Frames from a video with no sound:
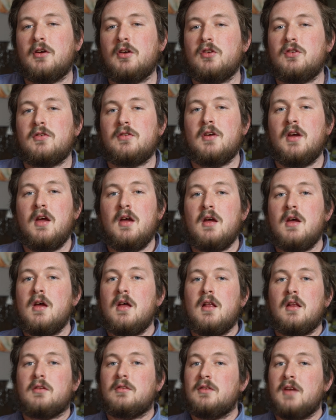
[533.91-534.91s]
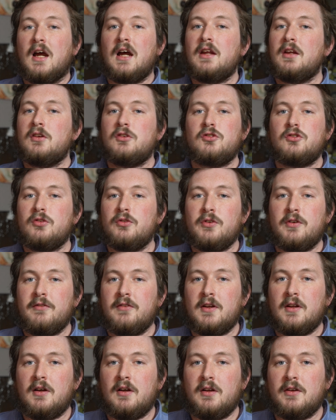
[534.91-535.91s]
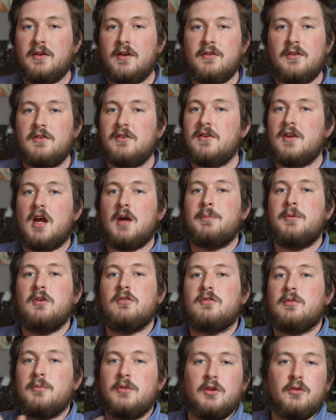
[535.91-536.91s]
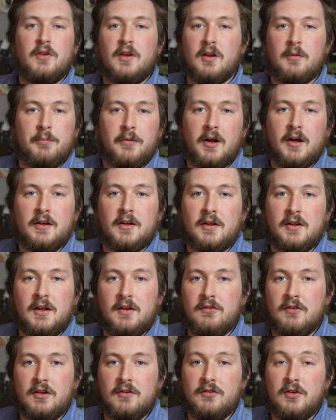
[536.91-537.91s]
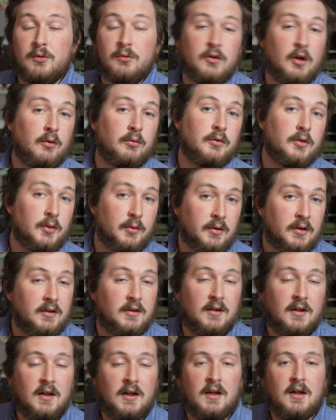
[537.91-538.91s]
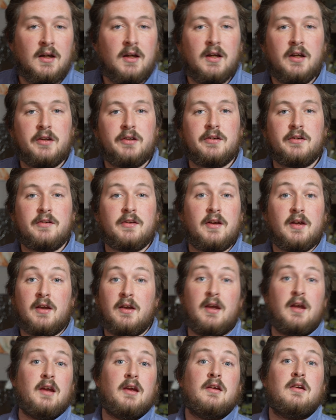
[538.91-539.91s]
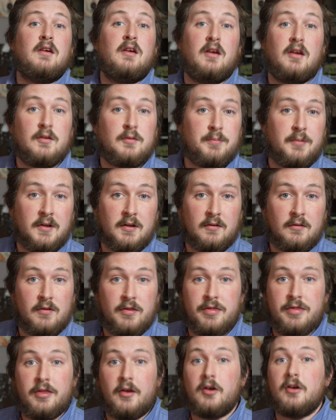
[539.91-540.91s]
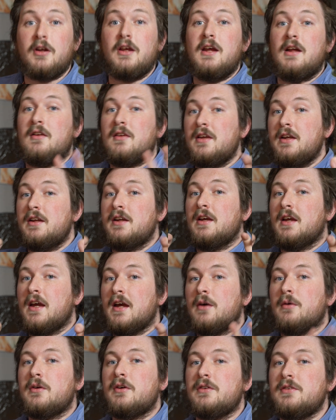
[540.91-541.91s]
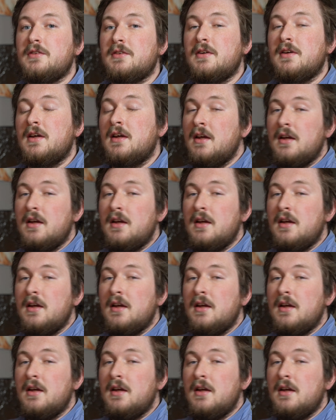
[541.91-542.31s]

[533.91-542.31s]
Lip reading: It's non-intrusive at all. It doesn't stop you from using the product even if you don't do it. It's just like, hey, it's been 30 cleaning hours.